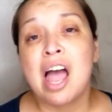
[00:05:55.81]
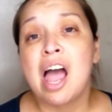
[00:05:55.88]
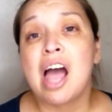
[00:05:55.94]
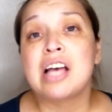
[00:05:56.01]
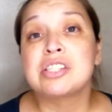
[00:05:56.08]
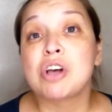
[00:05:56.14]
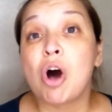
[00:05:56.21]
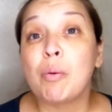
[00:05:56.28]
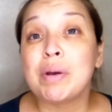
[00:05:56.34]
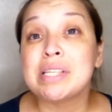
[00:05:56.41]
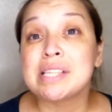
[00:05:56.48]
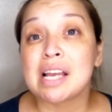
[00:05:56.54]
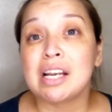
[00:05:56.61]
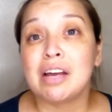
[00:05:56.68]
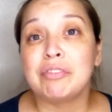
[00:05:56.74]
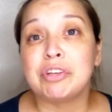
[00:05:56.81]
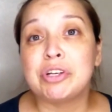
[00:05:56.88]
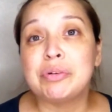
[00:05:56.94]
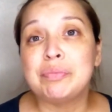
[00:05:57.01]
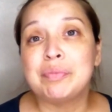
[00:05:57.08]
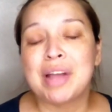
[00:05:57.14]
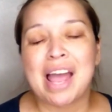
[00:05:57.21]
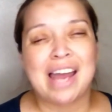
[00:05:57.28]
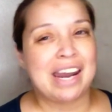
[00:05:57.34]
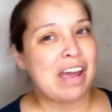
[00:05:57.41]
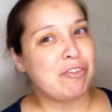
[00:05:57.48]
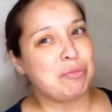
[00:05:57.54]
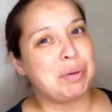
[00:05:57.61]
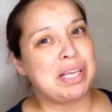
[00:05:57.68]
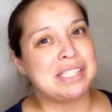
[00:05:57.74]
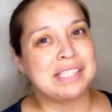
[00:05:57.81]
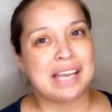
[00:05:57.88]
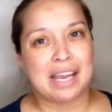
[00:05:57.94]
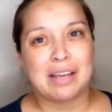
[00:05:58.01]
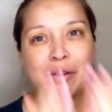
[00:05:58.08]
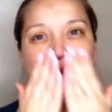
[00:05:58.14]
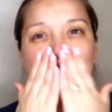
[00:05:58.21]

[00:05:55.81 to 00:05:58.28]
As always, I love you and have a blessed day.